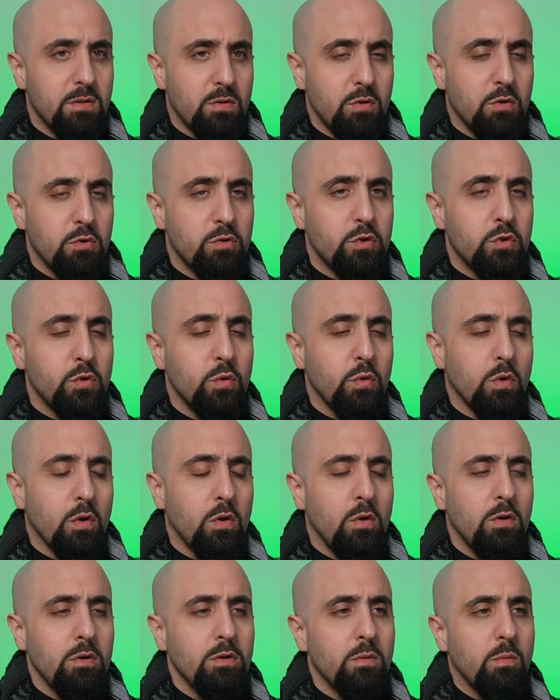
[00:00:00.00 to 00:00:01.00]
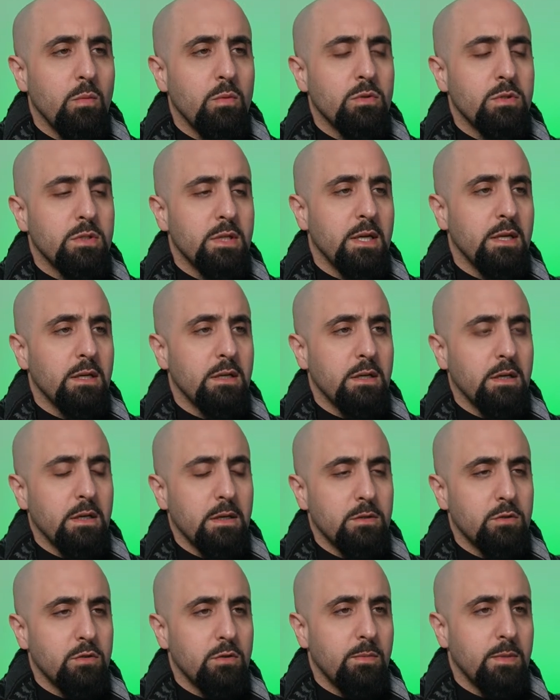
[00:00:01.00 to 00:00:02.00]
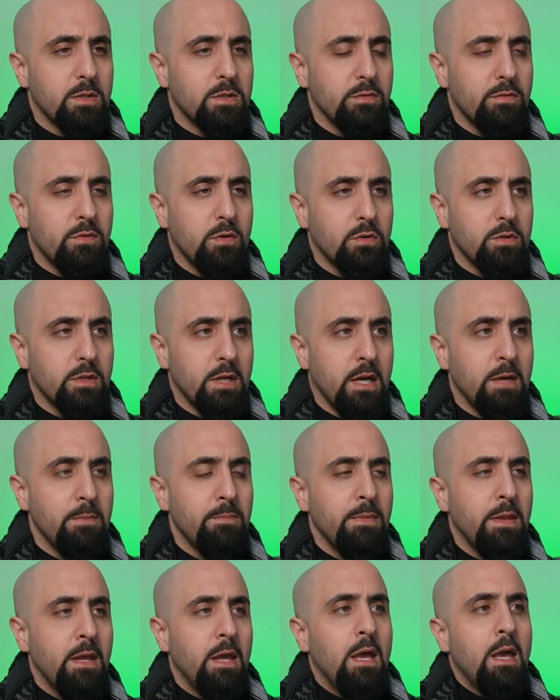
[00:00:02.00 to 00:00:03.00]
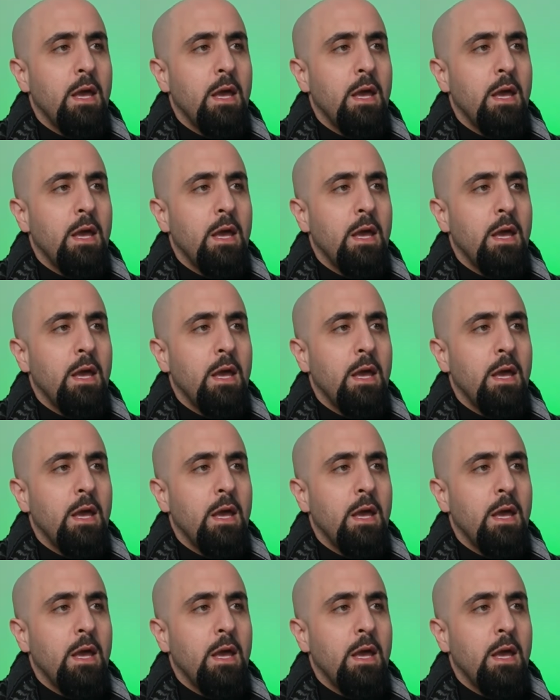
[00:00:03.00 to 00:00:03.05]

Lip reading: They're not too long. It won't take too much of your time.